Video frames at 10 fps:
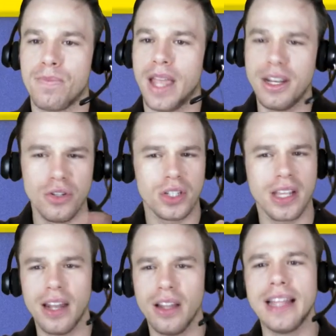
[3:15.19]
And you just
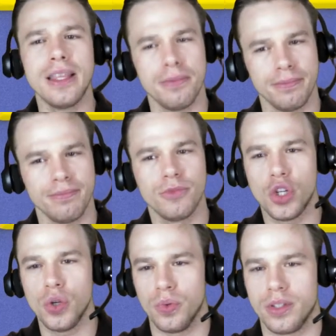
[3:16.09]
kind of let them
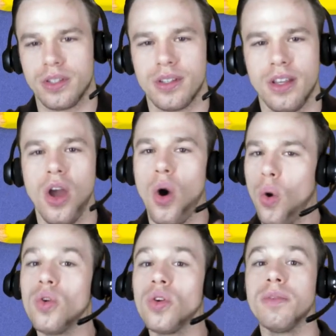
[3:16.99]
choose.
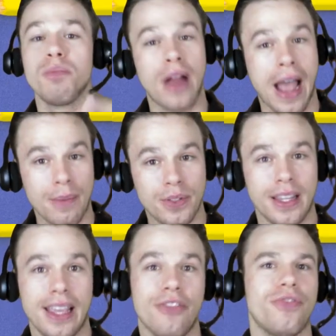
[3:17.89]
Or perhaps
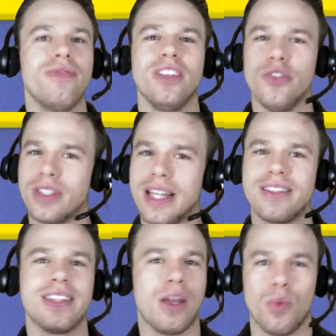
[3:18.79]
if you sense
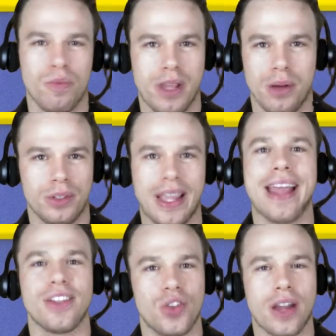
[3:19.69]
that they wouldn't be able to
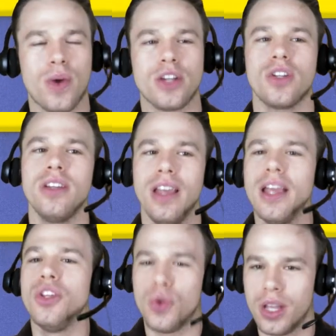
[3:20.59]
answer that question,
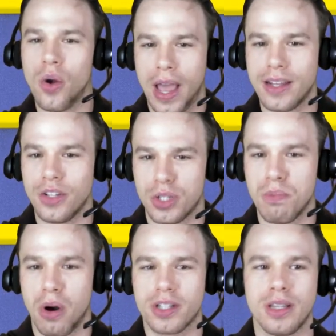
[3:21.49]
you can go ahead and just
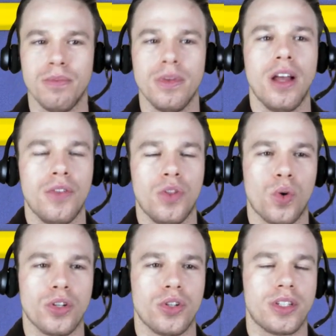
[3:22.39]
mark some of the
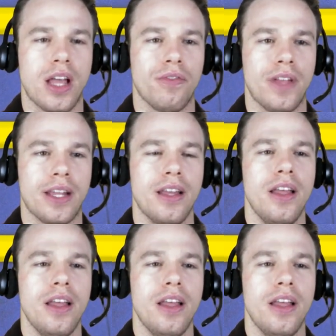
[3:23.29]
words yourself. Like